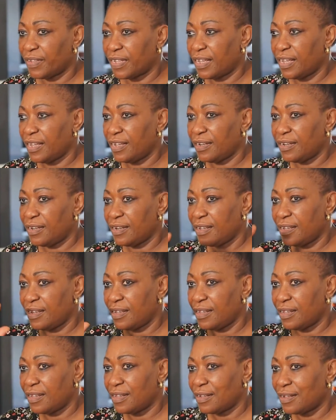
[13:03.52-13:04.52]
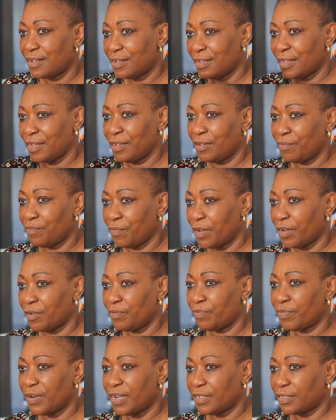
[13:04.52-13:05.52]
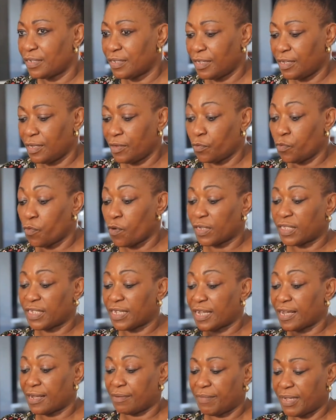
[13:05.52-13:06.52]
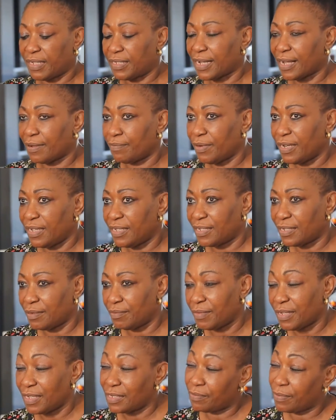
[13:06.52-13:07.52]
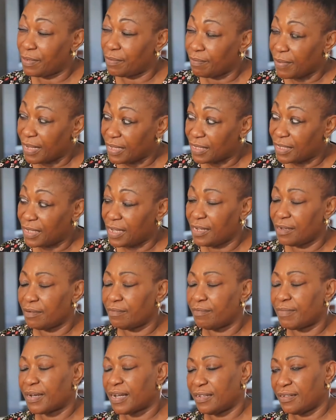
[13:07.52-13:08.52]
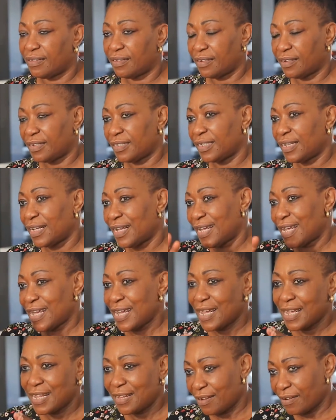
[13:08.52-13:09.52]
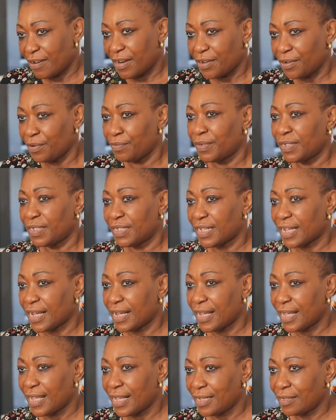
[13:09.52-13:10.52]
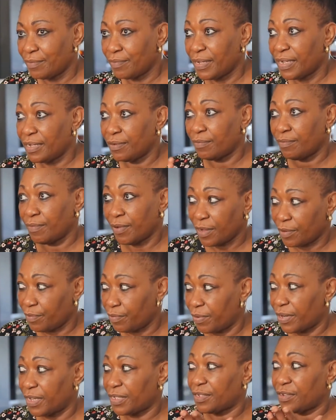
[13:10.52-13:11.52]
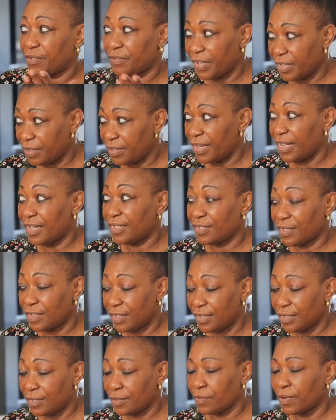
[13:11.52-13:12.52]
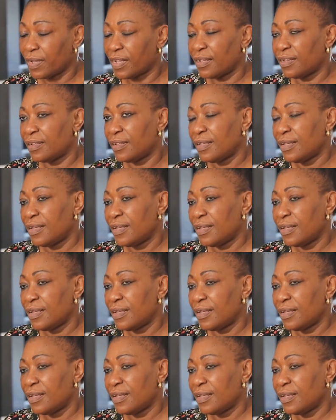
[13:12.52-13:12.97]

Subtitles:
the kidney, the blood pressure, the water metabolism is being maintained by that. There are hormones that help in blood pressure regulation as well,